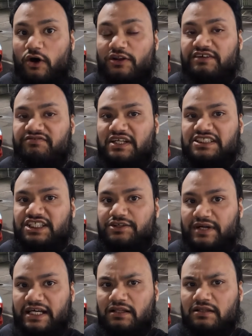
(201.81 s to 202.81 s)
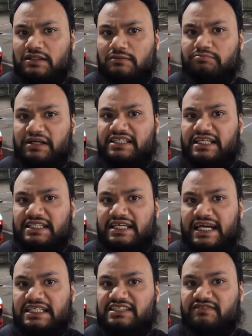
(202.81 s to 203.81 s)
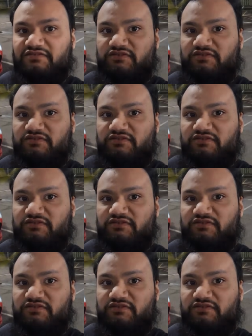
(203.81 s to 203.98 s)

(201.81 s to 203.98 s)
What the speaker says: on the front grille, but in the case of the